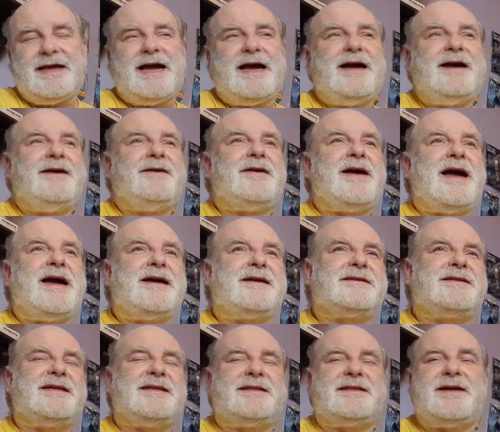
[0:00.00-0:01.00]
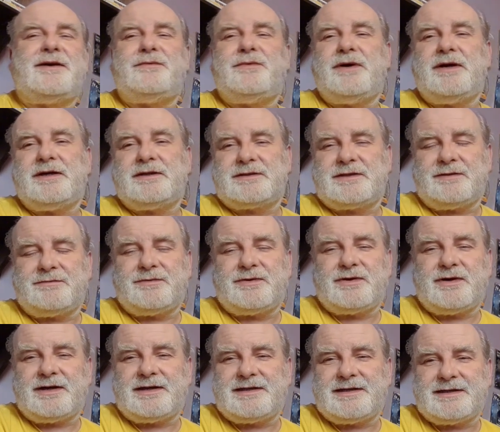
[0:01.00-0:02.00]
I think there were some
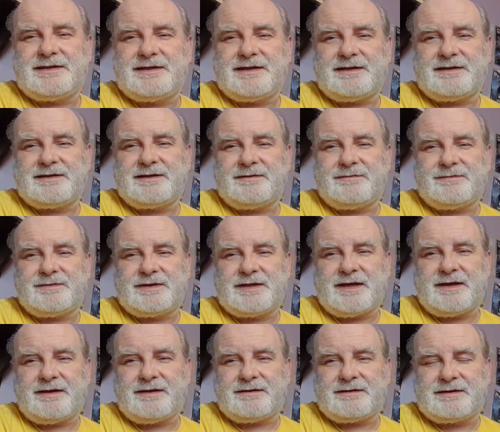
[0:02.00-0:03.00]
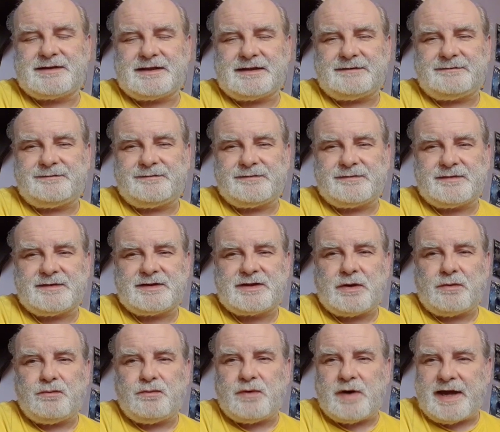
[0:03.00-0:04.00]
criticisms that
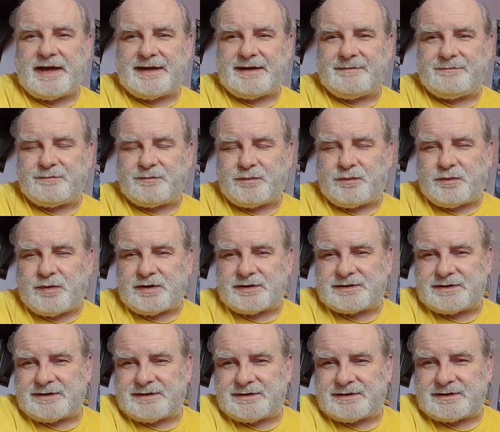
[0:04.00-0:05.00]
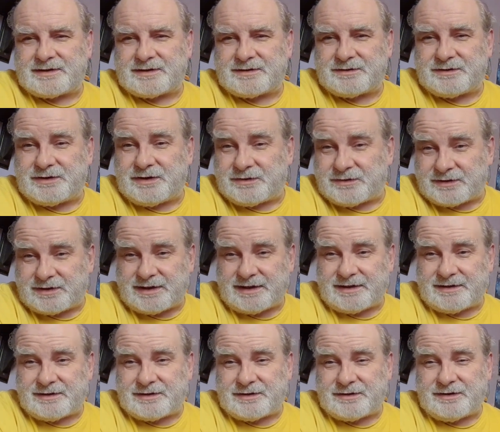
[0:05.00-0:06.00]
the rape wasn't looked
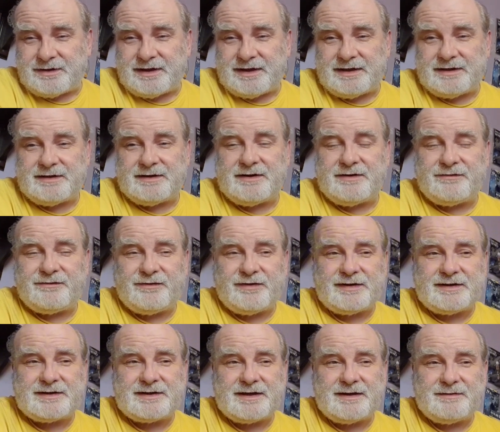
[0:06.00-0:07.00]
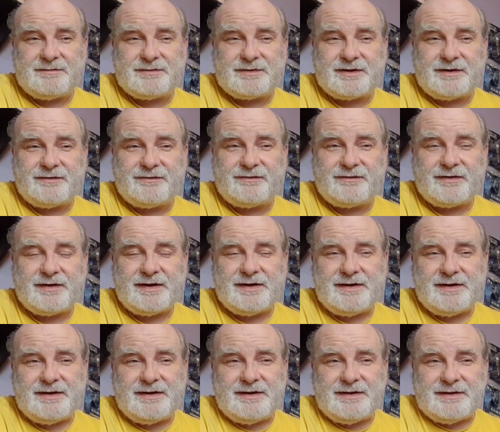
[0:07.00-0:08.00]
into enough in terms of
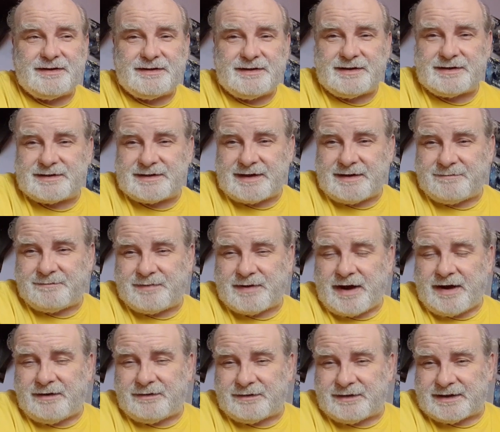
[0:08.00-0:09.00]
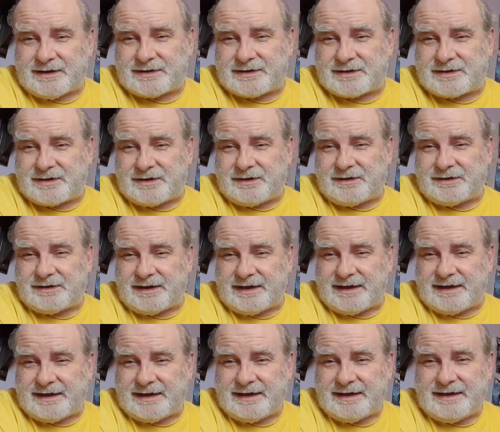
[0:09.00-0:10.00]
the only
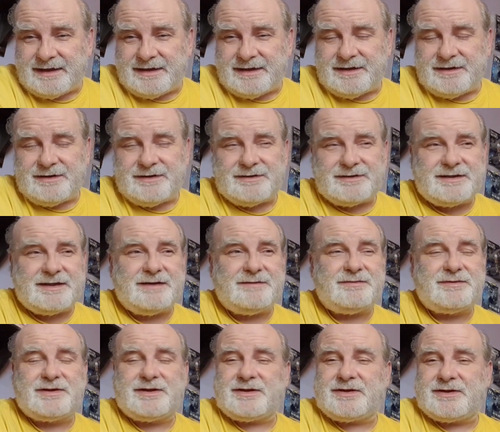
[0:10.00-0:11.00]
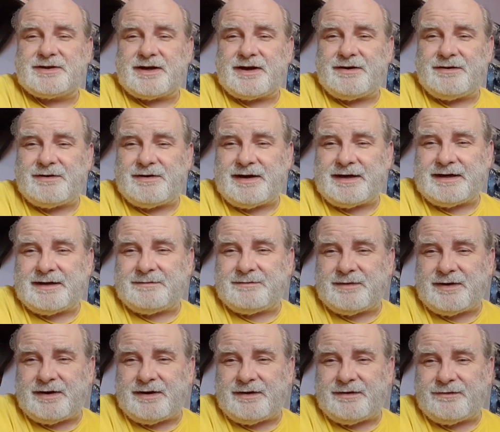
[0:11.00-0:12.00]
Scully seems to show any
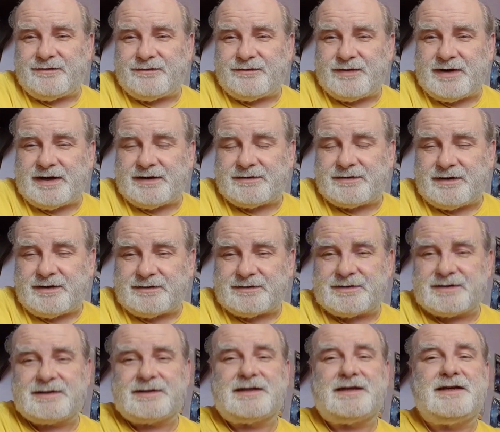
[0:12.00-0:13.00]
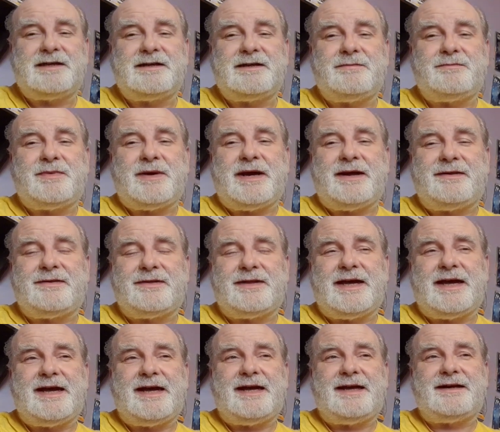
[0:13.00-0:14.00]
more of real concern about
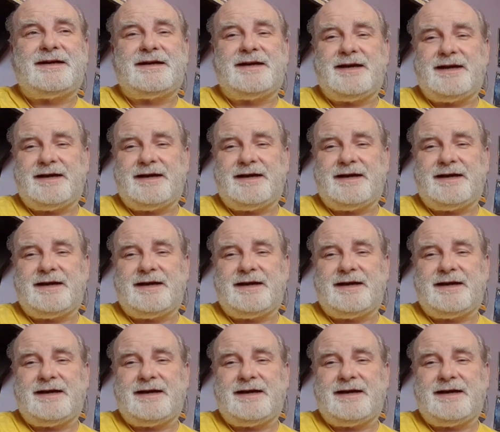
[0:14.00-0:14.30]
that.